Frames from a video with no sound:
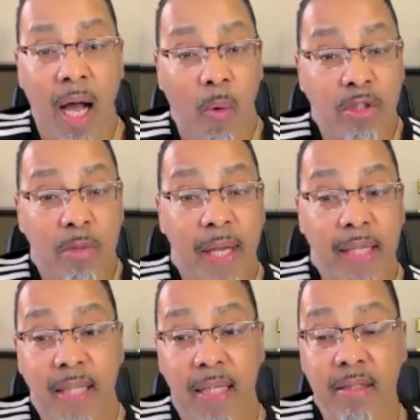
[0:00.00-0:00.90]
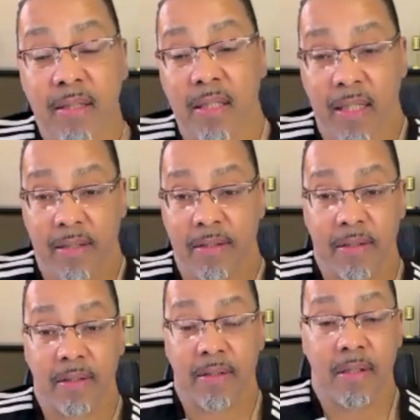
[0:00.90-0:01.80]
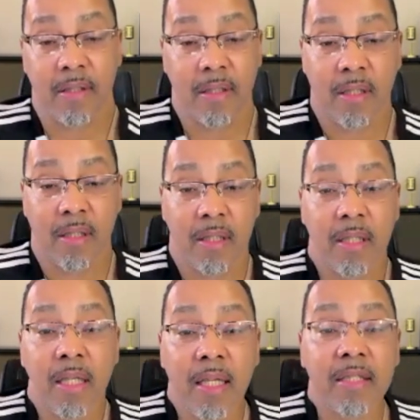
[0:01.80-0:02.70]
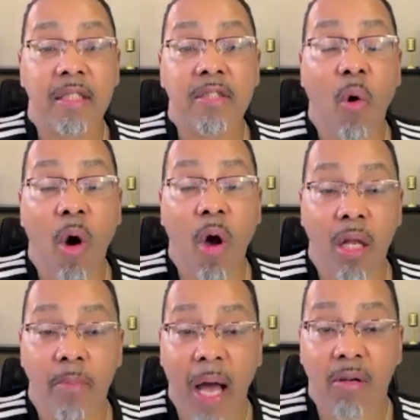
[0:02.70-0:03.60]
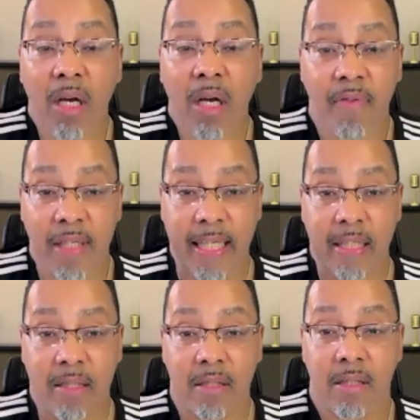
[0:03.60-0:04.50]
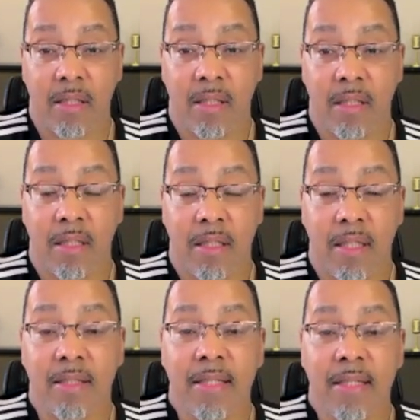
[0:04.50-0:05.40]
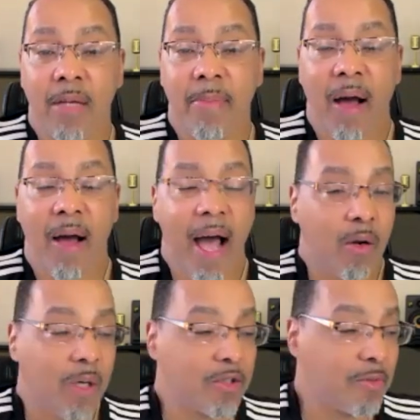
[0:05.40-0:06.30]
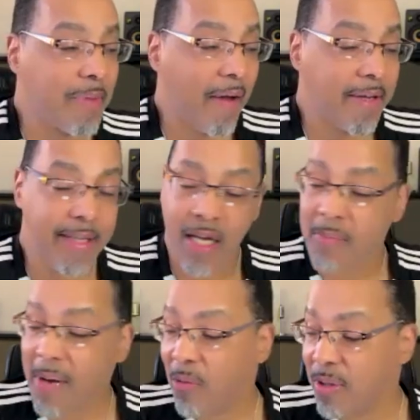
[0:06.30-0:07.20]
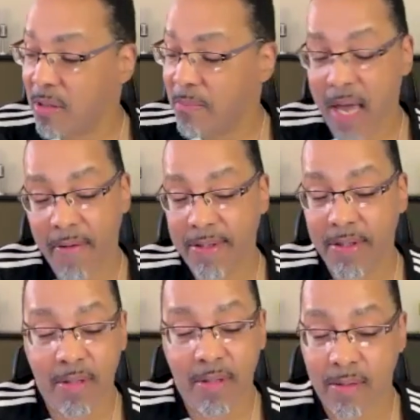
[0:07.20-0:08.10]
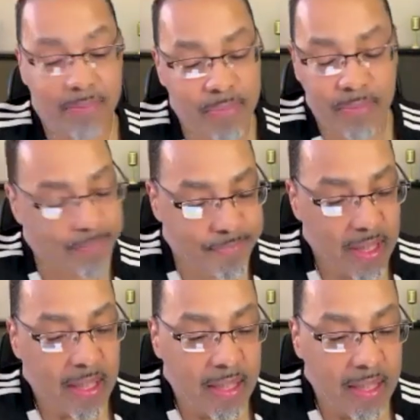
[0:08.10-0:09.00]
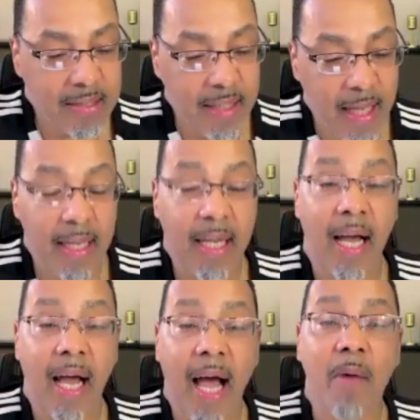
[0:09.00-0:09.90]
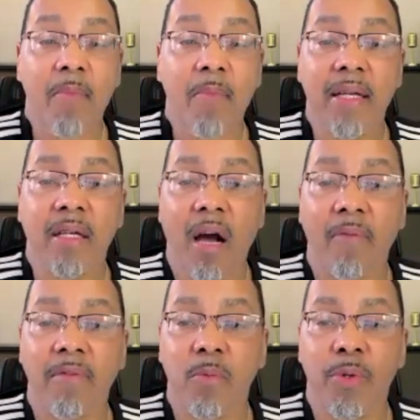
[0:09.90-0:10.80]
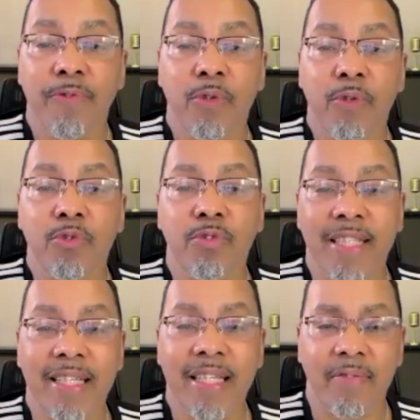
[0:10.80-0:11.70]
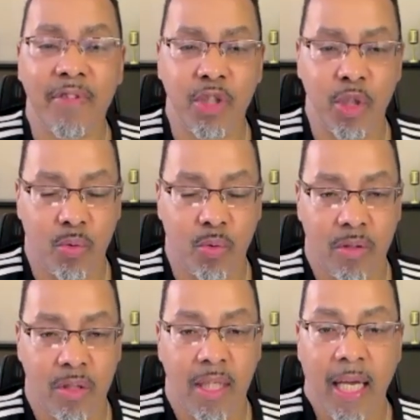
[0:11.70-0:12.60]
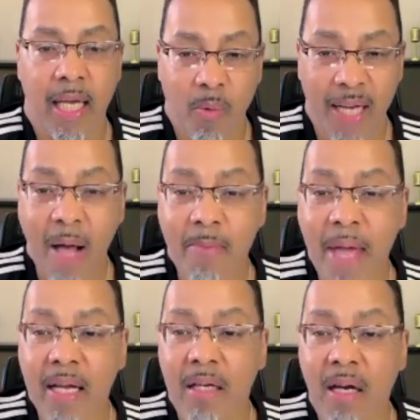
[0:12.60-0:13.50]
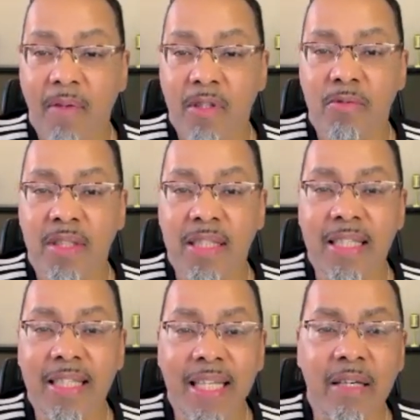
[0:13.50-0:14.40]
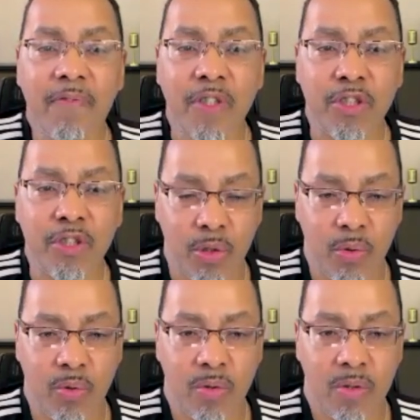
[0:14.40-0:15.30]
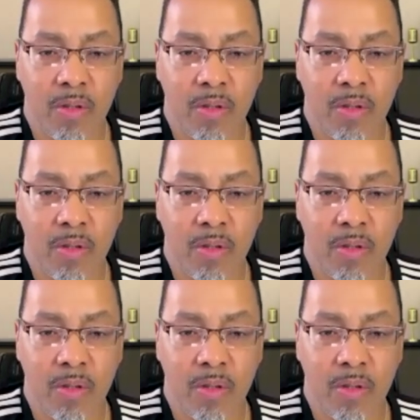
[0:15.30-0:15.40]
I want you to pay attention to this. This is all about covenant. This is not about, I don't want you marrying them. I don't want them marrying you. He's saying, I made a covenant with you to deliver you. And when I make a covenant to deliver you,